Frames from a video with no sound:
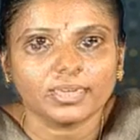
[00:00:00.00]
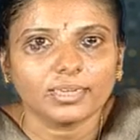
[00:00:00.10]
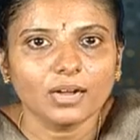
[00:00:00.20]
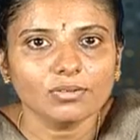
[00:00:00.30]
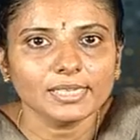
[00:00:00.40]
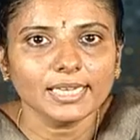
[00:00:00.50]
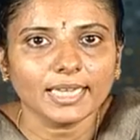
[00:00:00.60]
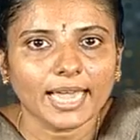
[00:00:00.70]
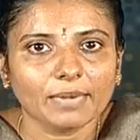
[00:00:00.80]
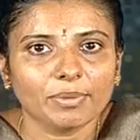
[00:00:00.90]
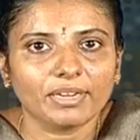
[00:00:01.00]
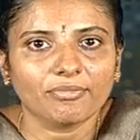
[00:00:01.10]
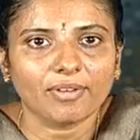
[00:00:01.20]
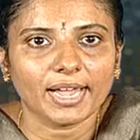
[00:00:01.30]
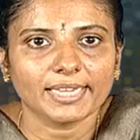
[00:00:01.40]
Counselling can be
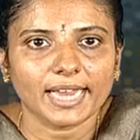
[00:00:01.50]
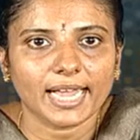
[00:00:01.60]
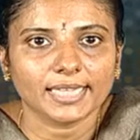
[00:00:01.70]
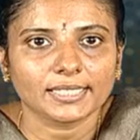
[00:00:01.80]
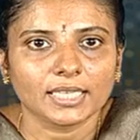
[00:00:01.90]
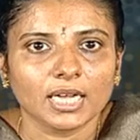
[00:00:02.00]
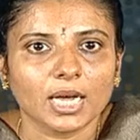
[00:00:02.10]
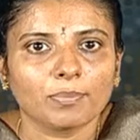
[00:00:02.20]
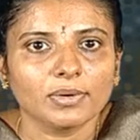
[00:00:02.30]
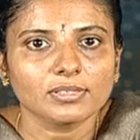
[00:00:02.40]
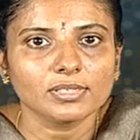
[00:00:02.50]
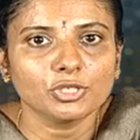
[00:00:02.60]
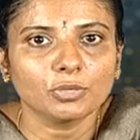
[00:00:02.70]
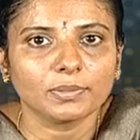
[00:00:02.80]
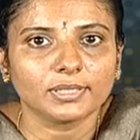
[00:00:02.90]
defined as a
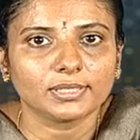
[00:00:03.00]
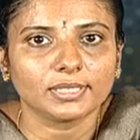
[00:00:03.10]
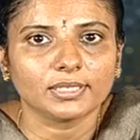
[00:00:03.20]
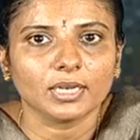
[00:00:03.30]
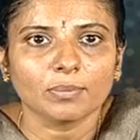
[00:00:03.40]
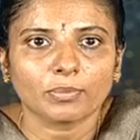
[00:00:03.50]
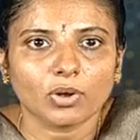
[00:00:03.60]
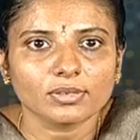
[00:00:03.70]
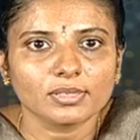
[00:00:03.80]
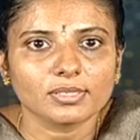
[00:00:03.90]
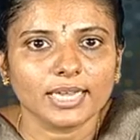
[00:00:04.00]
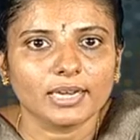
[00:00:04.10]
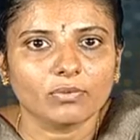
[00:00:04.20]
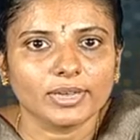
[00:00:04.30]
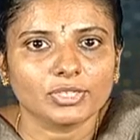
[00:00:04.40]
person-to-person process
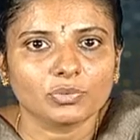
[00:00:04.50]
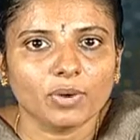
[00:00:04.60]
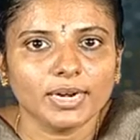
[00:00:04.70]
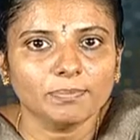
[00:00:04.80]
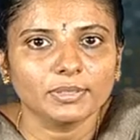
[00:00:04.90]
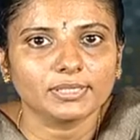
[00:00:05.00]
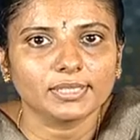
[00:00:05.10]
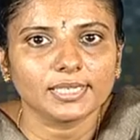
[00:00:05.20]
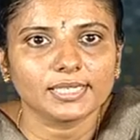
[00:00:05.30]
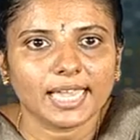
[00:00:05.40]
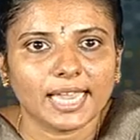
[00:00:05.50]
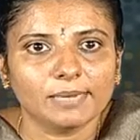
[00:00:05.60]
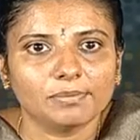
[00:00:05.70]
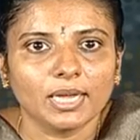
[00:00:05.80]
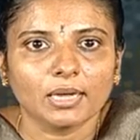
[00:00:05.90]
in which one person is
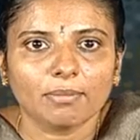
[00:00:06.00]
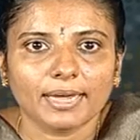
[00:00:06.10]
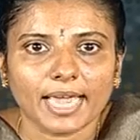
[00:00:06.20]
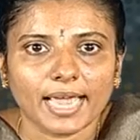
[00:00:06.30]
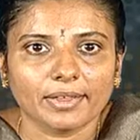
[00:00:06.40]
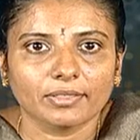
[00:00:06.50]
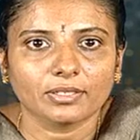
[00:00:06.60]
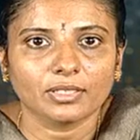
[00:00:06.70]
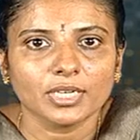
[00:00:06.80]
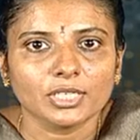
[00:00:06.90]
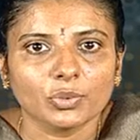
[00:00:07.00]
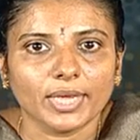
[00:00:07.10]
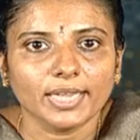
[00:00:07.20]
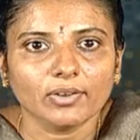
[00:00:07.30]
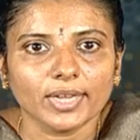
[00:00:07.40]
helped by another to
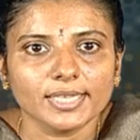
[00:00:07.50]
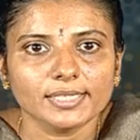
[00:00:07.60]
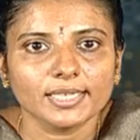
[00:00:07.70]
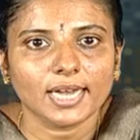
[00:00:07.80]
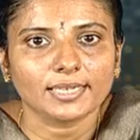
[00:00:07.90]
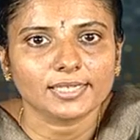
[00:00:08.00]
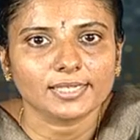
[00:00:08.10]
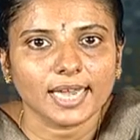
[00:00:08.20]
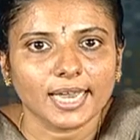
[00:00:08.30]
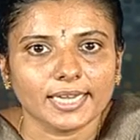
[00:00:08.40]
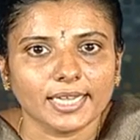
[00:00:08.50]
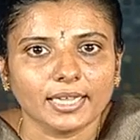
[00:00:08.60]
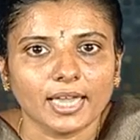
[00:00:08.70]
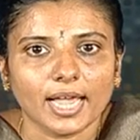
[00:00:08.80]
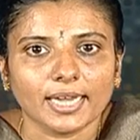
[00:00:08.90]
increase in understanding
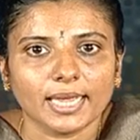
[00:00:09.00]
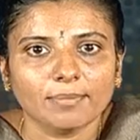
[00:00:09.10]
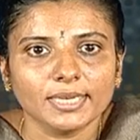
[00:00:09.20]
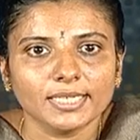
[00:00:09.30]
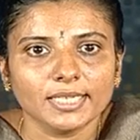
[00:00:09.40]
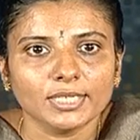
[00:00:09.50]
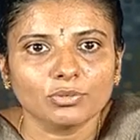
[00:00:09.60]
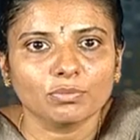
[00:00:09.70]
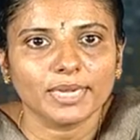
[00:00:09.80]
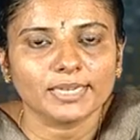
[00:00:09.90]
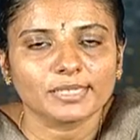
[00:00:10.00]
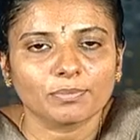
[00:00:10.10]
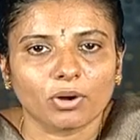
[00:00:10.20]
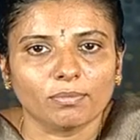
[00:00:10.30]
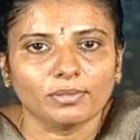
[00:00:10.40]
and ability to meet his
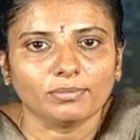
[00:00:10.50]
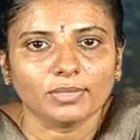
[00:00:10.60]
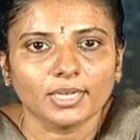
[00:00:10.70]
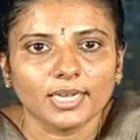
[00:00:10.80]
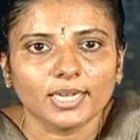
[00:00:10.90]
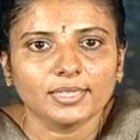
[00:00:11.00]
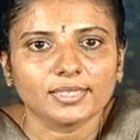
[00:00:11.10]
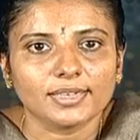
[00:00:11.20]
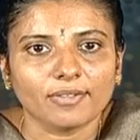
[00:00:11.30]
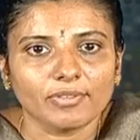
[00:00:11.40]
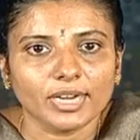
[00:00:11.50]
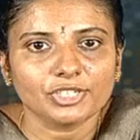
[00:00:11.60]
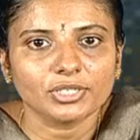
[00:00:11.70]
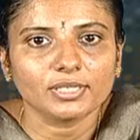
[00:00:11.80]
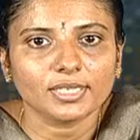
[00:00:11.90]
problem. This
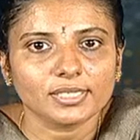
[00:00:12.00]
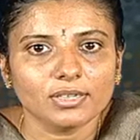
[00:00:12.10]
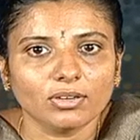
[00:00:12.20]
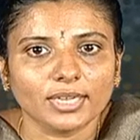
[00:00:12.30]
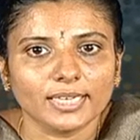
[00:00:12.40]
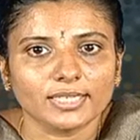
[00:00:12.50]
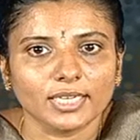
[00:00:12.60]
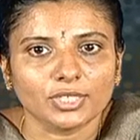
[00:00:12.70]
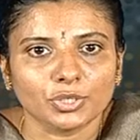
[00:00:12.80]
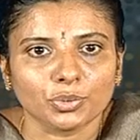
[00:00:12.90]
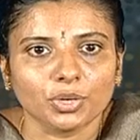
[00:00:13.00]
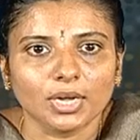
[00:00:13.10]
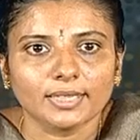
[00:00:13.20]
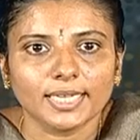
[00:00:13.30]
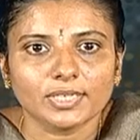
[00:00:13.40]
definition does not get into
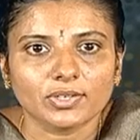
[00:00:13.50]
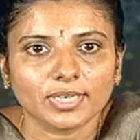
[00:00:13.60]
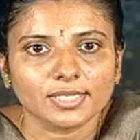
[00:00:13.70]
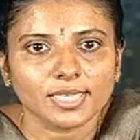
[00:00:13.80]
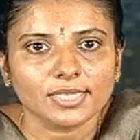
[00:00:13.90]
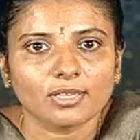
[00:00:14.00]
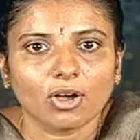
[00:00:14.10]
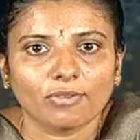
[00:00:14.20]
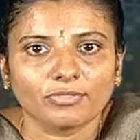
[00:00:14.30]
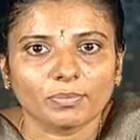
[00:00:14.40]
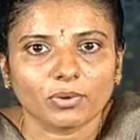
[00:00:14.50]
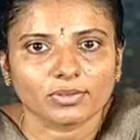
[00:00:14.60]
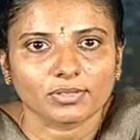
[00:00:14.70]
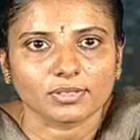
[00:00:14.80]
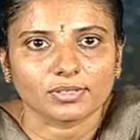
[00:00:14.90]
the intricacies of the
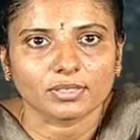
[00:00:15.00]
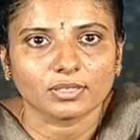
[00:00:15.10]
process.